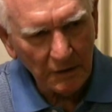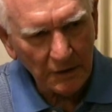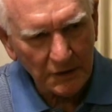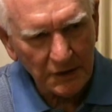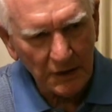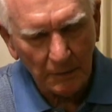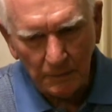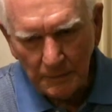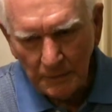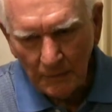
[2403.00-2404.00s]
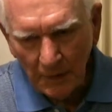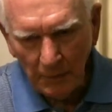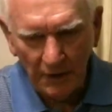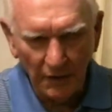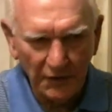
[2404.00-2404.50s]
on the ship
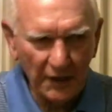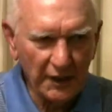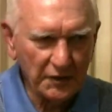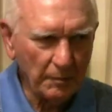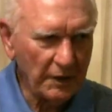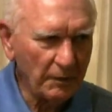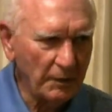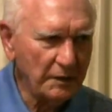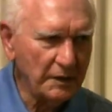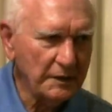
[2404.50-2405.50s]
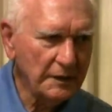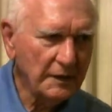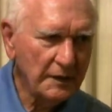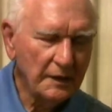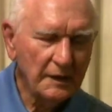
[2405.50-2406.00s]
because they had so many wounded.
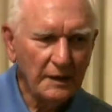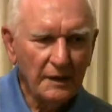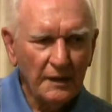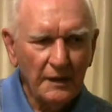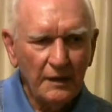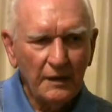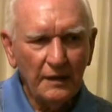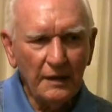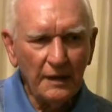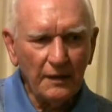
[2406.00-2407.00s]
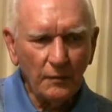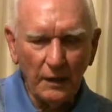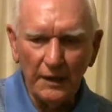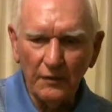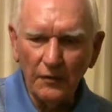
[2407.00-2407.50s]
Mm. And
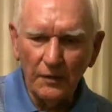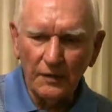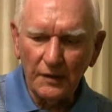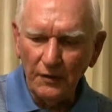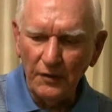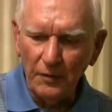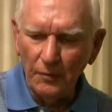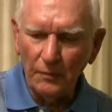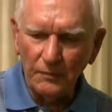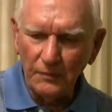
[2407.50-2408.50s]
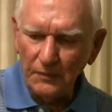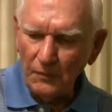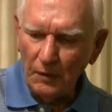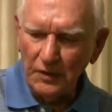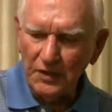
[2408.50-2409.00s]
waiting for, if you
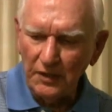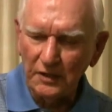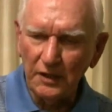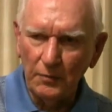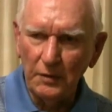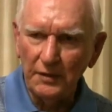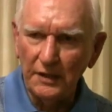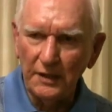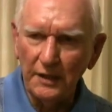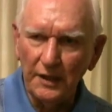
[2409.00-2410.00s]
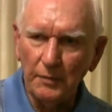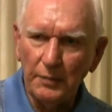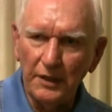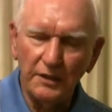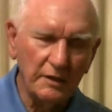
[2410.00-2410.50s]
weren't seriously wounded, in their
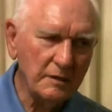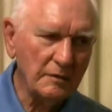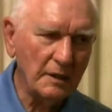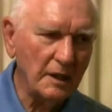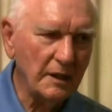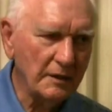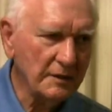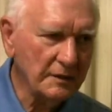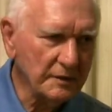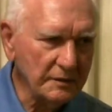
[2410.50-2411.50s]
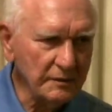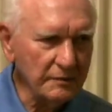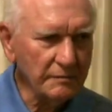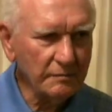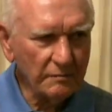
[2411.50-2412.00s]
opinion, uh,
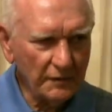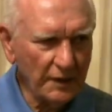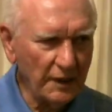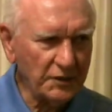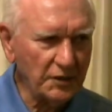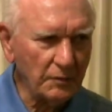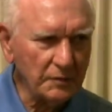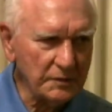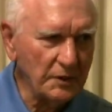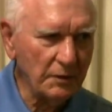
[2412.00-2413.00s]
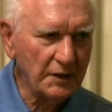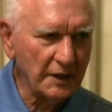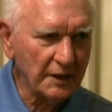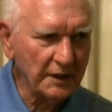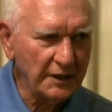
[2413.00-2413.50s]
they let you go until
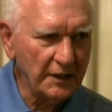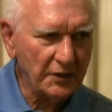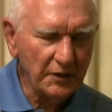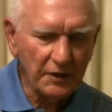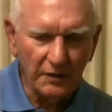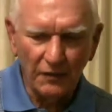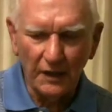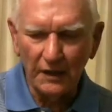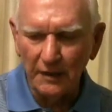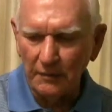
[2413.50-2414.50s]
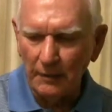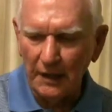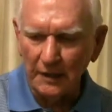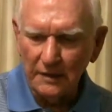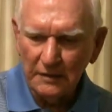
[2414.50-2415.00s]
they could get to you. And finally, about